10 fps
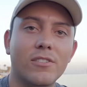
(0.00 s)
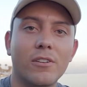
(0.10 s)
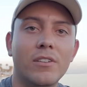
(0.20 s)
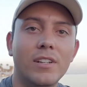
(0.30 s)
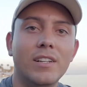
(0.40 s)

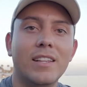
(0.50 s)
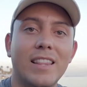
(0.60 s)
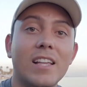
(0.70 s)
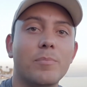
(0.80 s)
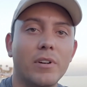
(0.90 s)
So
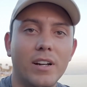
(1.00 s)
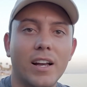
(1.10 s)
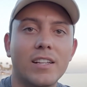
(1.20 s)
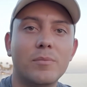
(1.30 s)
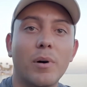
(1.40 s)
that's pretty
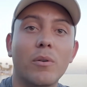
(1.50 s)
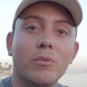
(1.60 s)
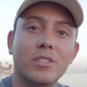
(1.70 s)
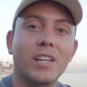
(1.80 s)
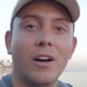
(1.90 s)
nice, but
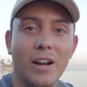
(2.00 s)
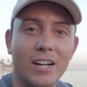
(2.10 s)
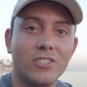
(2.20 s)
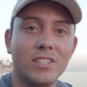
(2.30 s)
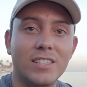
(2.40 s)
we'll see how it
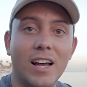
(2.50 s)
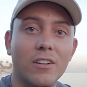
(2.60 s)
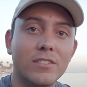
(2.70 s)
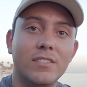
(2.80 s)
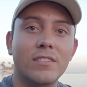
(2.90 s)
actually
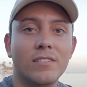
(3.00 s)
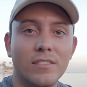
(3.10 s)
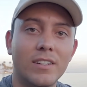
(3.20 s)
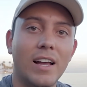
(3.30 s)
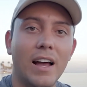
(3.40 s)
sounds
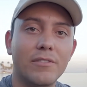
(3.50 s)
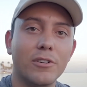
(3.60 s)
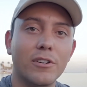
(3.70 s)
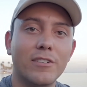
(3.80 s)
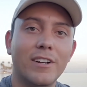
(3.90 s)

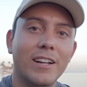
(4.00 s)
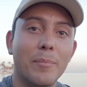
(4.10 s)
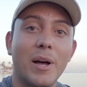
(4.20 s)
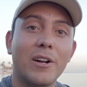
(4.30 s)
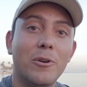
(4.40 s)
after I
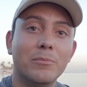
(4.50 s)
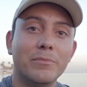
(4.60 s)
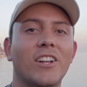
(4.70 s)
get back home.